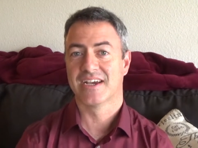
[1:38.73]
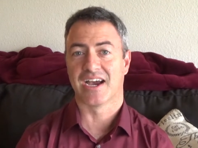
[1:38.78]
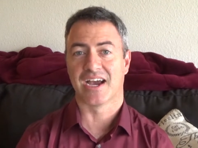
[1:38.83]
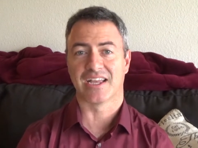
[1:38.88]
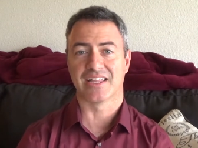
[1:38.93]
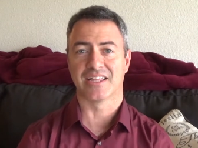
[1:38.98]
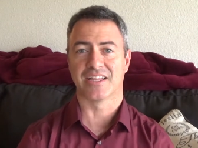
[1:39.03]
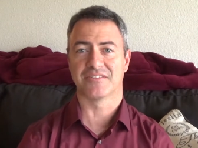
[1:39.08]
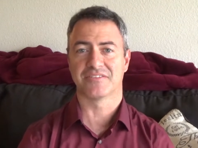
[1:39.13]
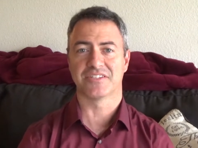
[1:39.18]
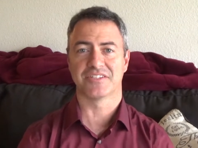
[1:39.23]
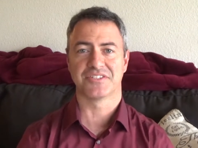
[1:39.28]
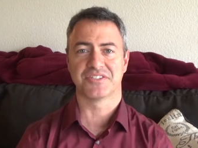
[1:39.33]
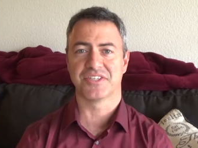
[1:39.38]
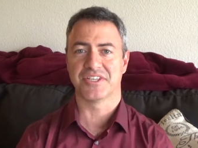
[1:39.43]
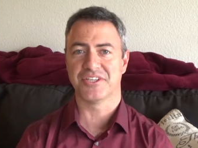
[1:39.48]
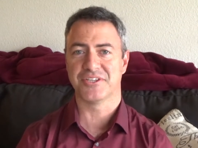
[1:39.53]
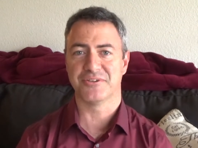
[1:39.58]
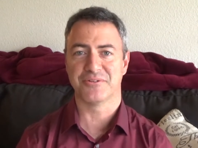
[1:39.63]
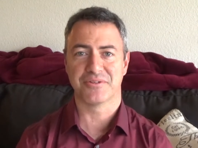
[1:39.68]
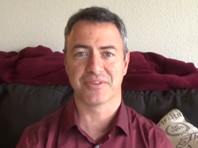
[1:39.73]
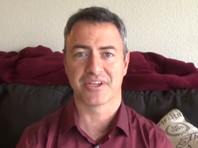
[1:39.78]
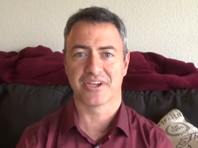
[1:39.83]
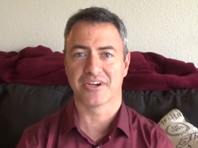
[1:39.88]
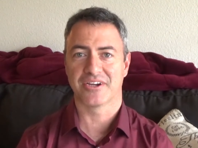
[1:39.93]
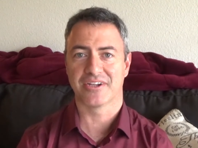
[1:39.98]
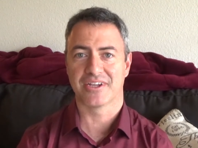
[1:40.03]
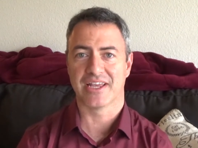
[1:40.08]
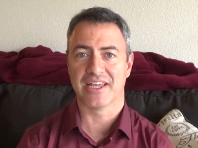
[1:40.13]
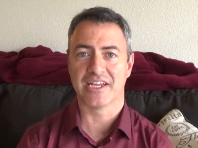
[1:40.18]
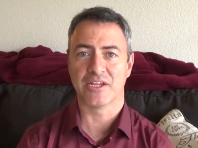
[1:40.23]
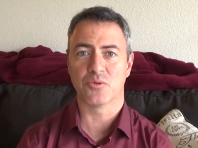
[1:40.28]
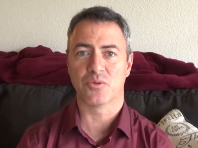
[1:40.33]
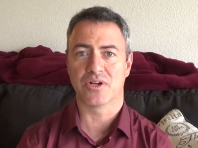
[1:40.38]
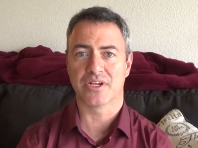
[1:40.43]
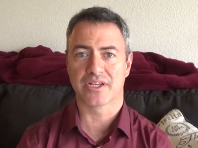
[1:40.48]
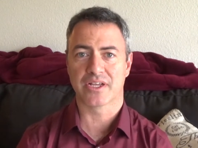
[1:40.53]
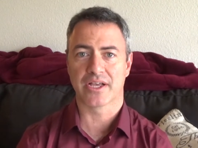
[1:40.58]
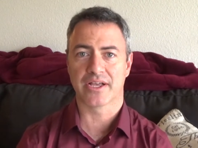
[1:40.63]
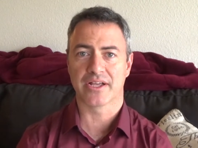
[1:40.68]
I'd love to see you there.
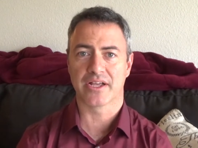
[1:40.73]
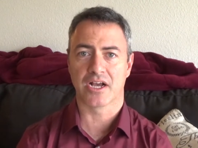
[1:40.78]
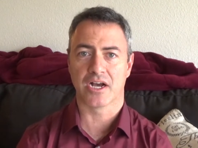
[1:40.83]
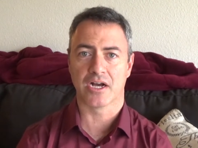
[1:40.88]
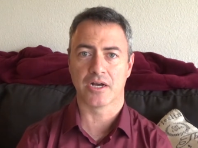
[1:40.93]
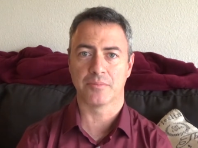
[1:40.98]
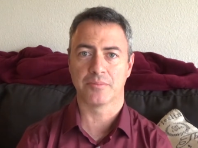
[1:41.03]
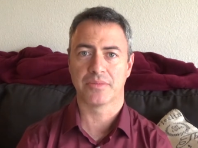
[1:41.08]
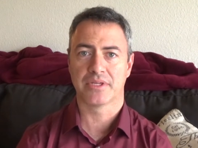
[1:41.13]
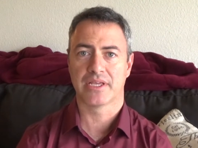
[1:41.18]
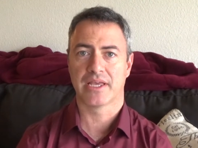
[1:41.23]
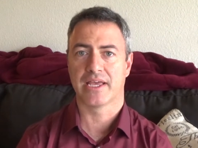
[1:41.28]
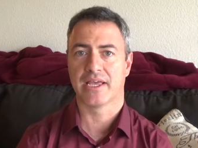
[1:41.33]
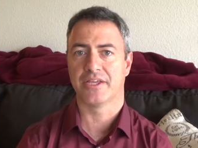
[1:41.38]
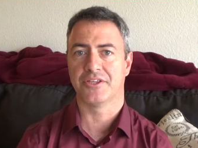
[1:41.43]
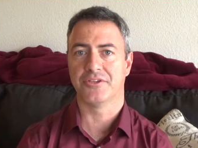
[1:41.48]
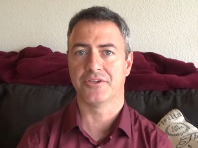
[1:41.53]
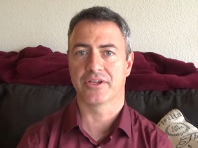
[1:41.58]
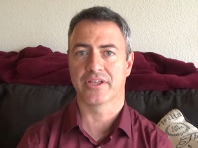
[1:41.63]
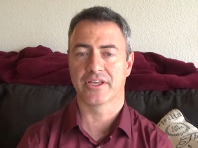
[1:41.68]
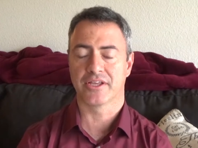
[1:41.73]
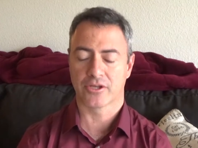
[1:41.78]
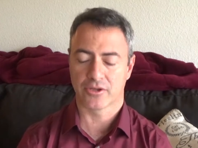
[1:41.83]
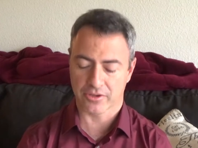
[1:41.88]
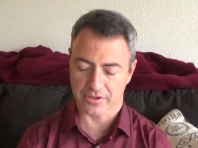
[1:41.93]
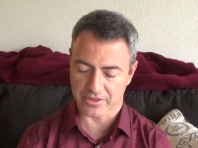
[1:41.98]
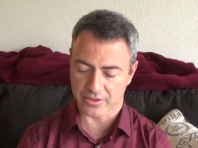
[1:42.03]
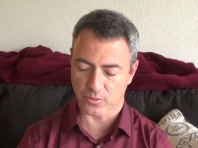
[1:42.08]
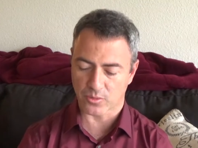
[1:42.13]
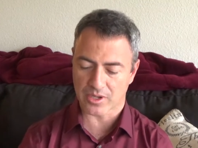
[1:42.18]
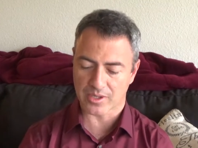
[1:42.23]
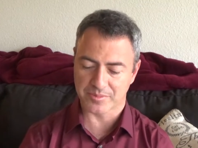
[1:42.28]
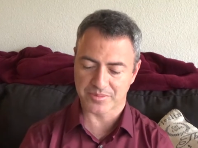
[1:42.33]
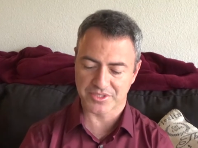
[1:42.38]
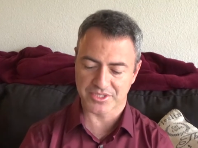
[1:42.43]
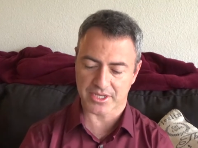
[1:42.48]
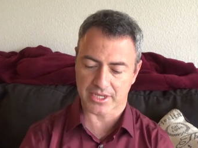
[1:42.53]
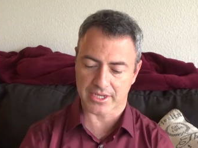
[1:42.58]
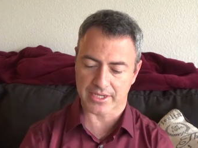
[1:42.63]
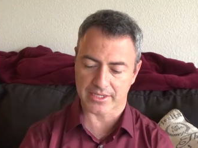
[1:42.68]
Anyone can come and you can go to the
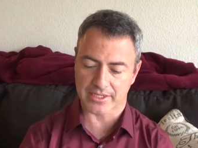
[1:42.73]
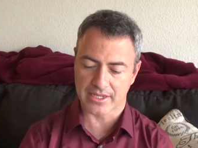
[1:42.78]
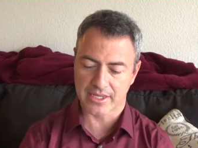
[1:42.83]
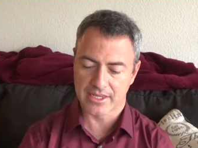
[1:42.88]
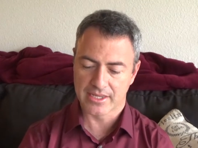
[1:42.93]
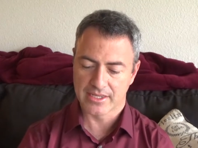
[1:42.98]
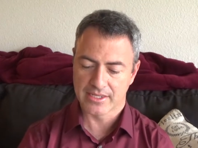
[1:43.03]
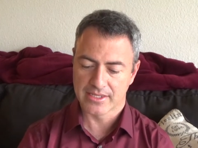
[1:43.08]
website